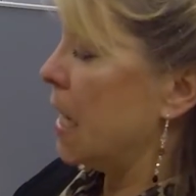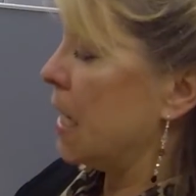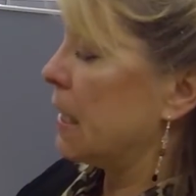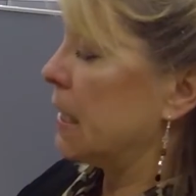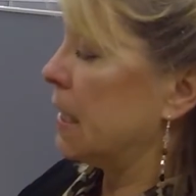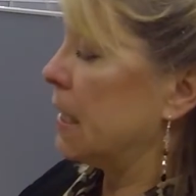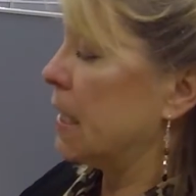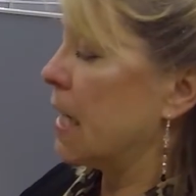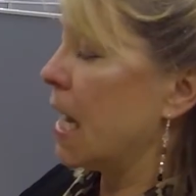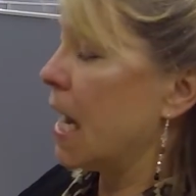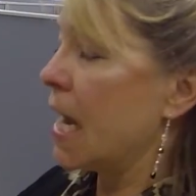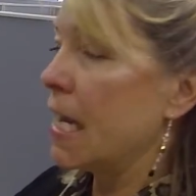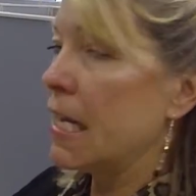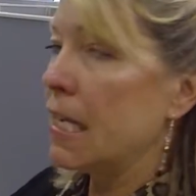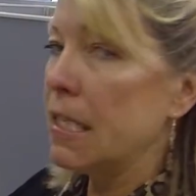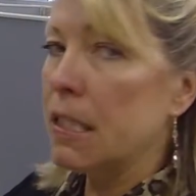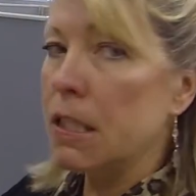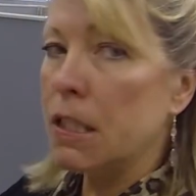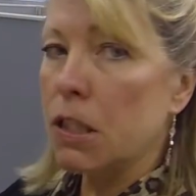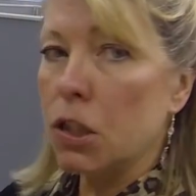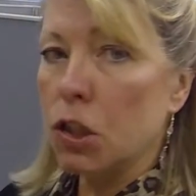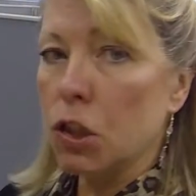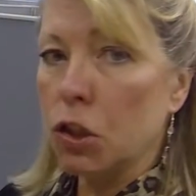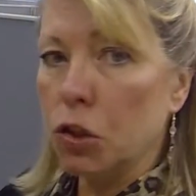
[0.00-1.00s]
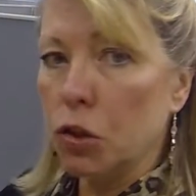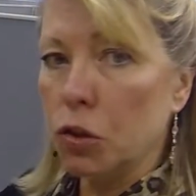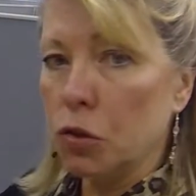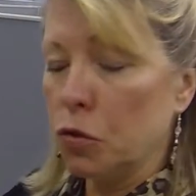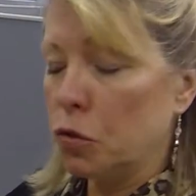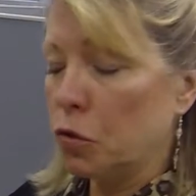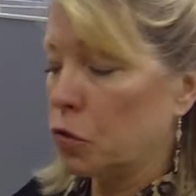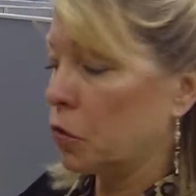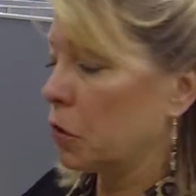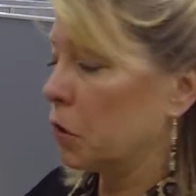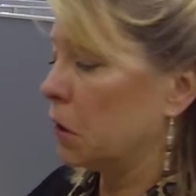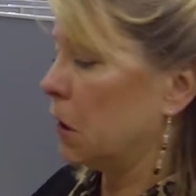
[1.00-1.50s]
Nice
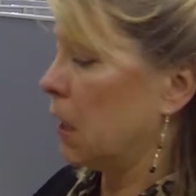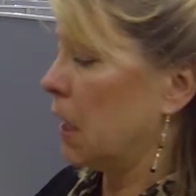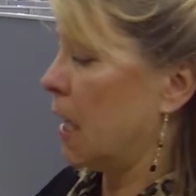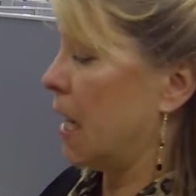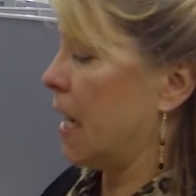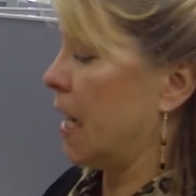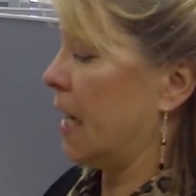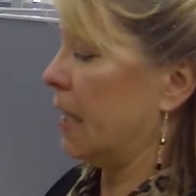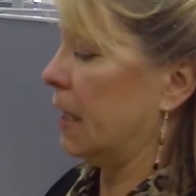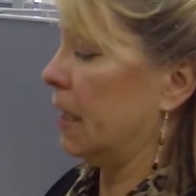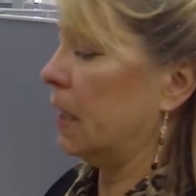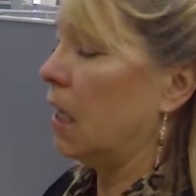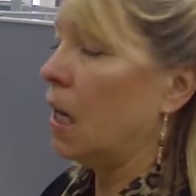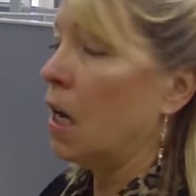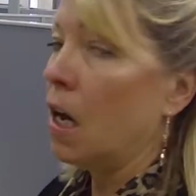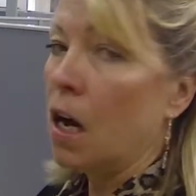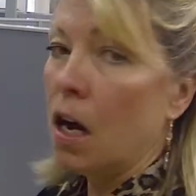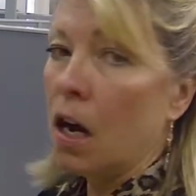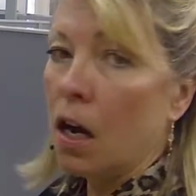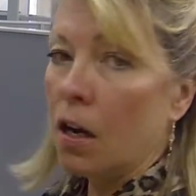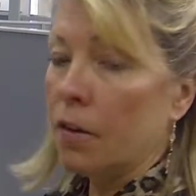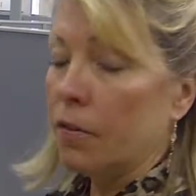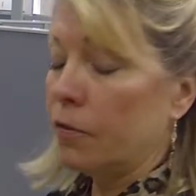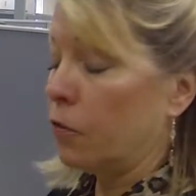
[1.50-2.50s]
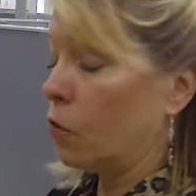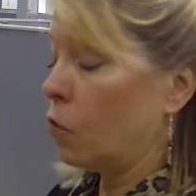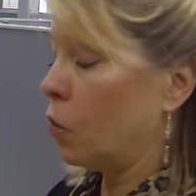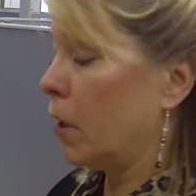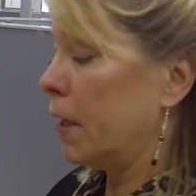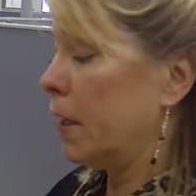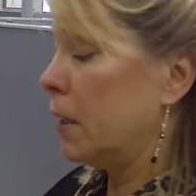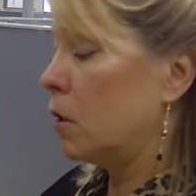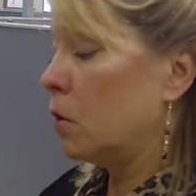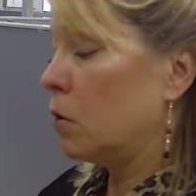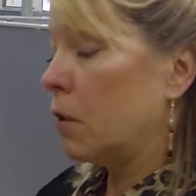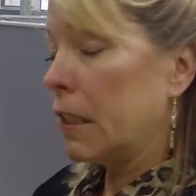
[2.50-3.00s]
neutral line.
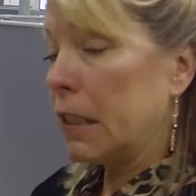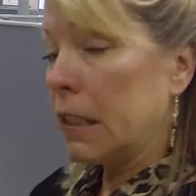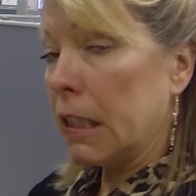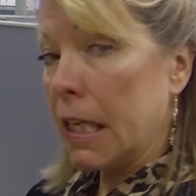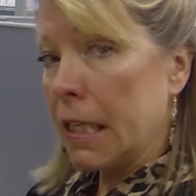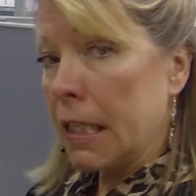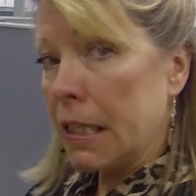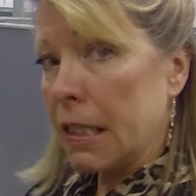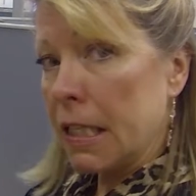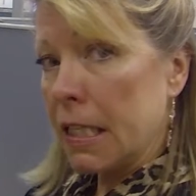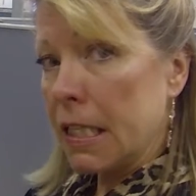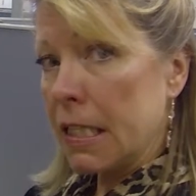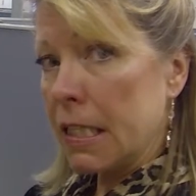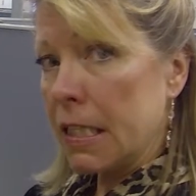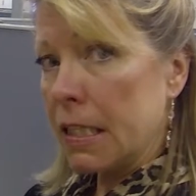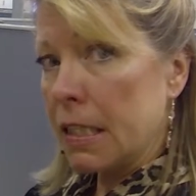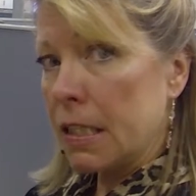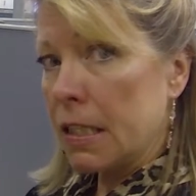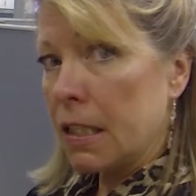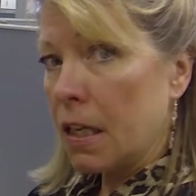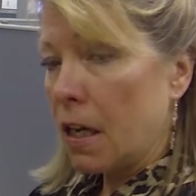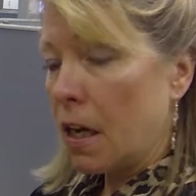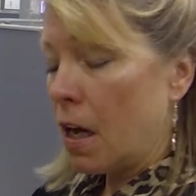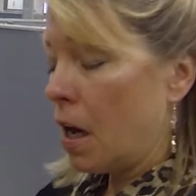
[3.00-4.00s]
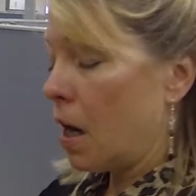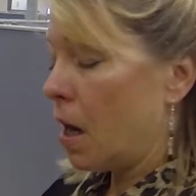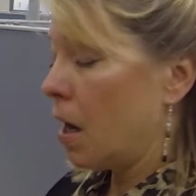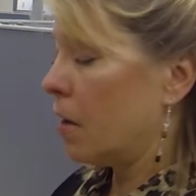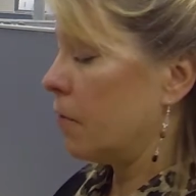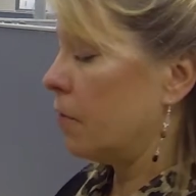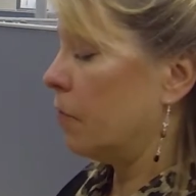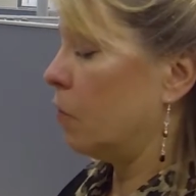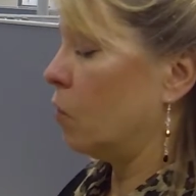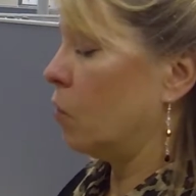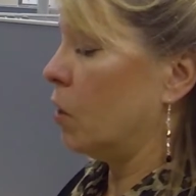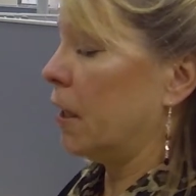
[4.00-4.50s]
Avoid going like this,
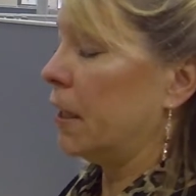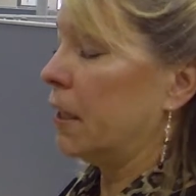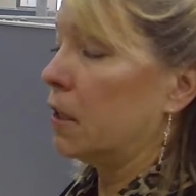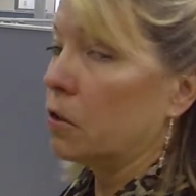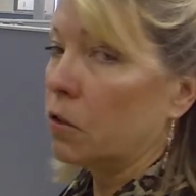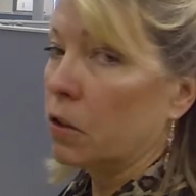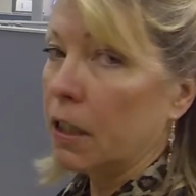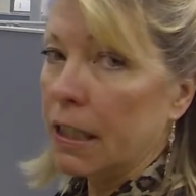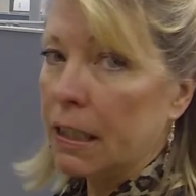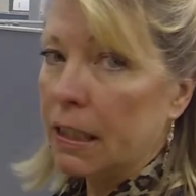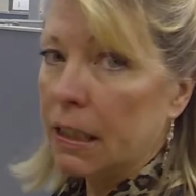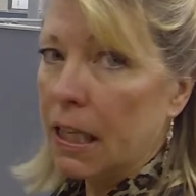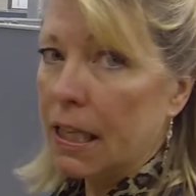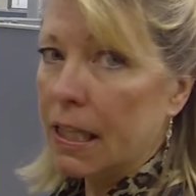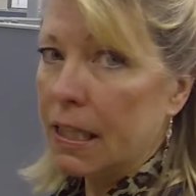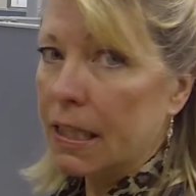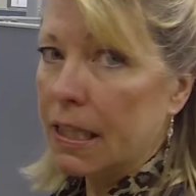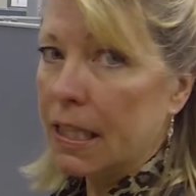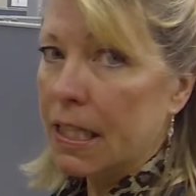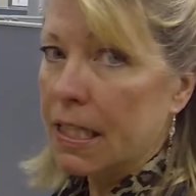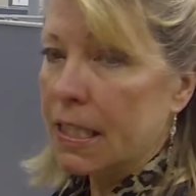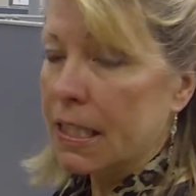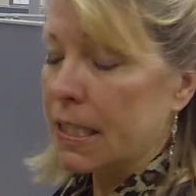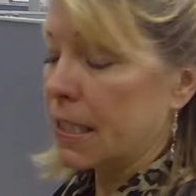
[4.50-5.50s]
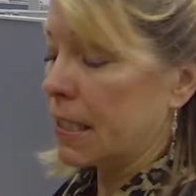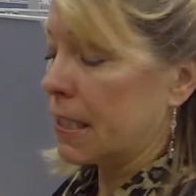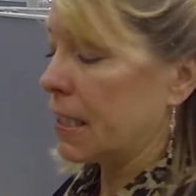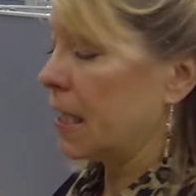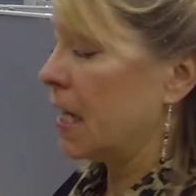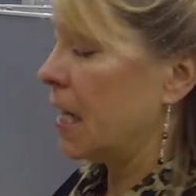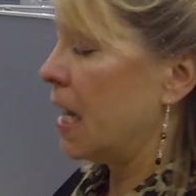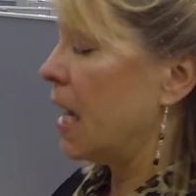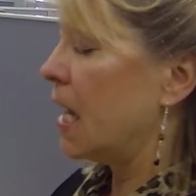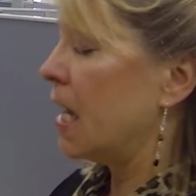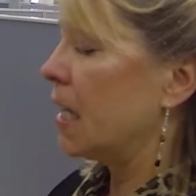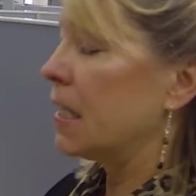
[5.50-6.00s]
avoid going like this.
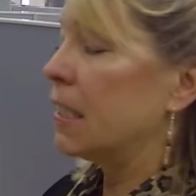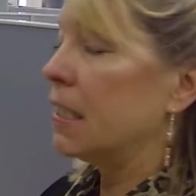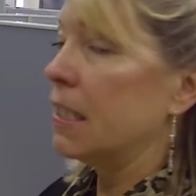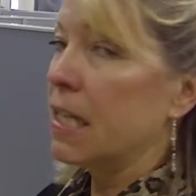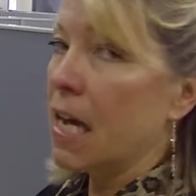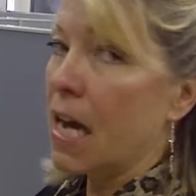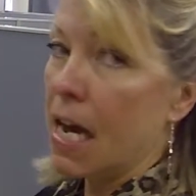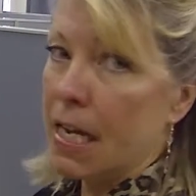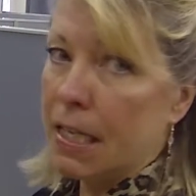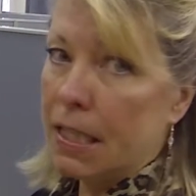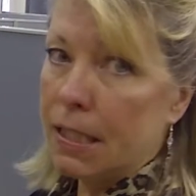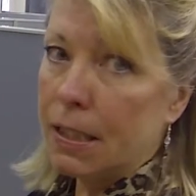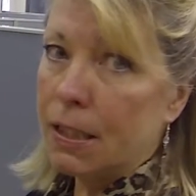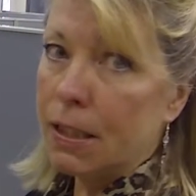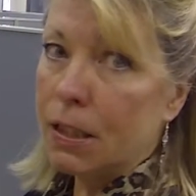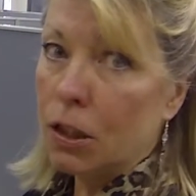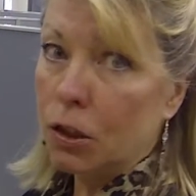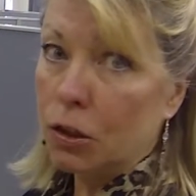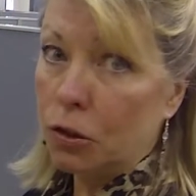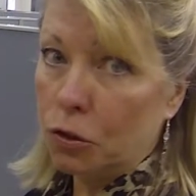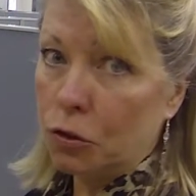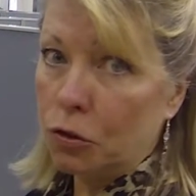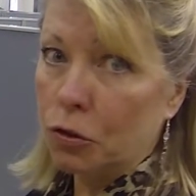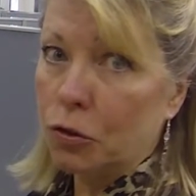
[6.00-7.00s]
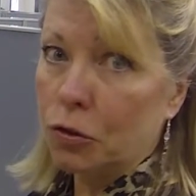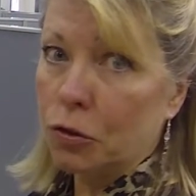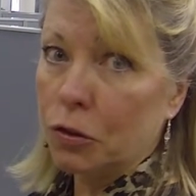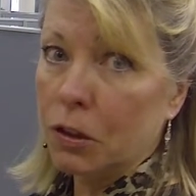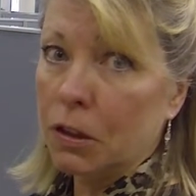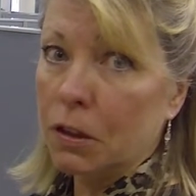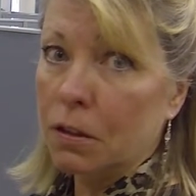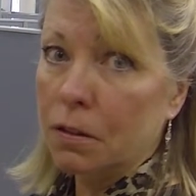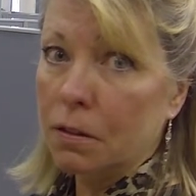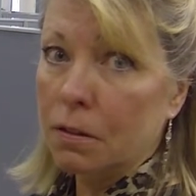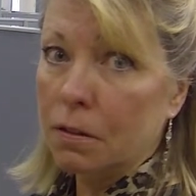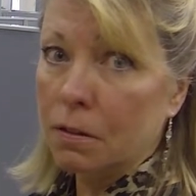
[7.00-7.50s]
Nice neutral
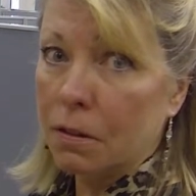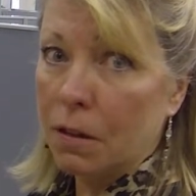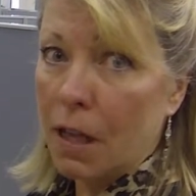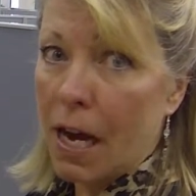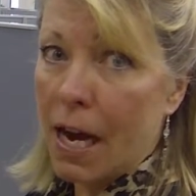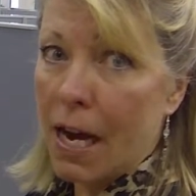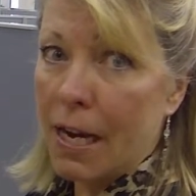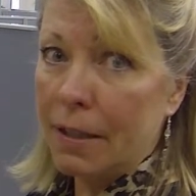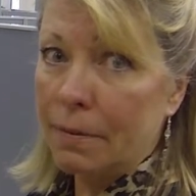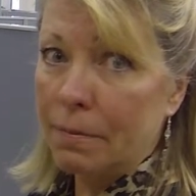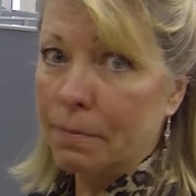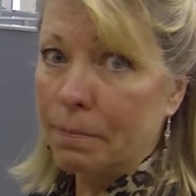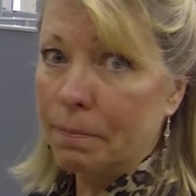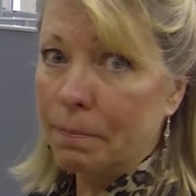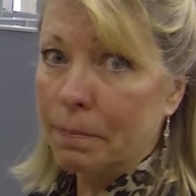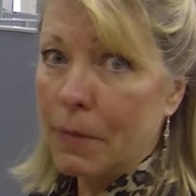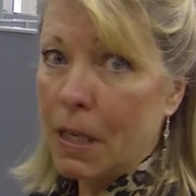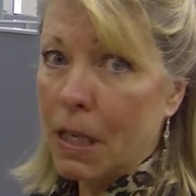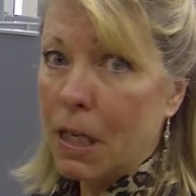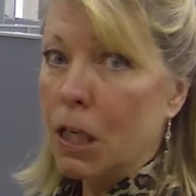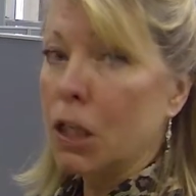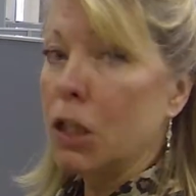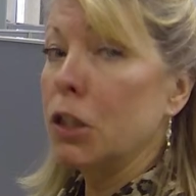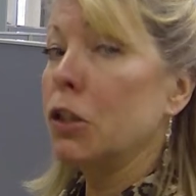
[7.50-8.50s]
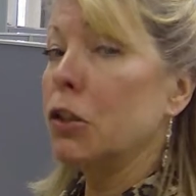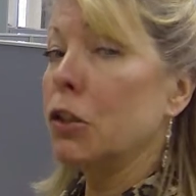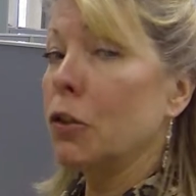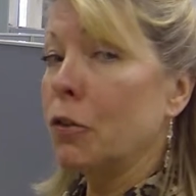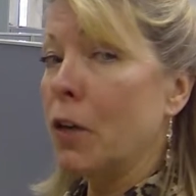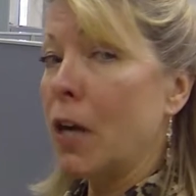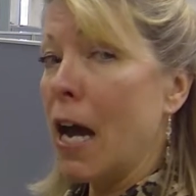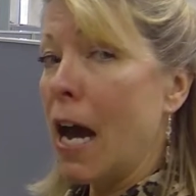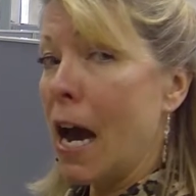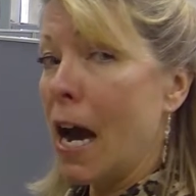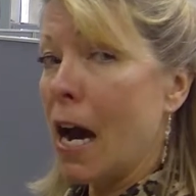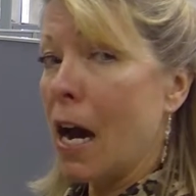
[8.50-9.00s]
line. So
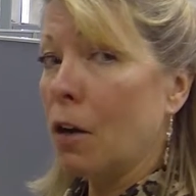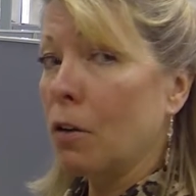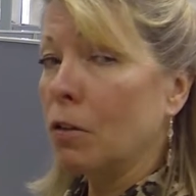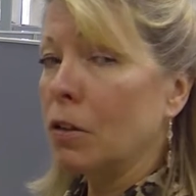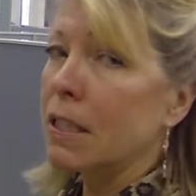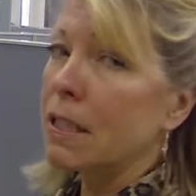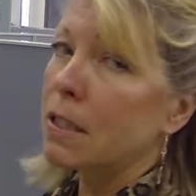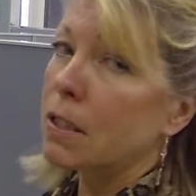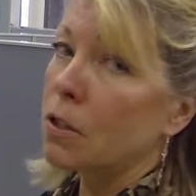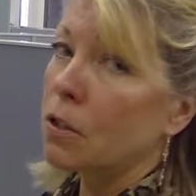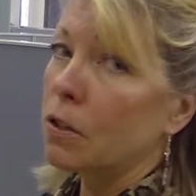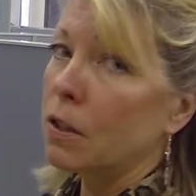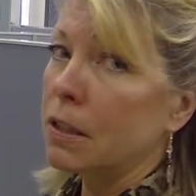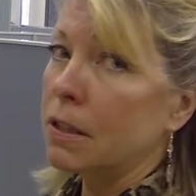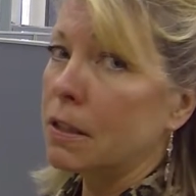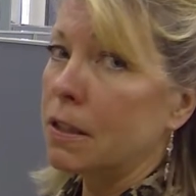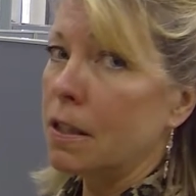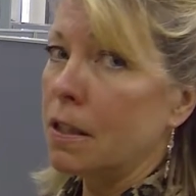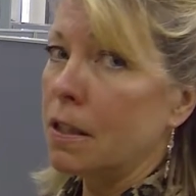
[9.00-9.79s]
now let's go to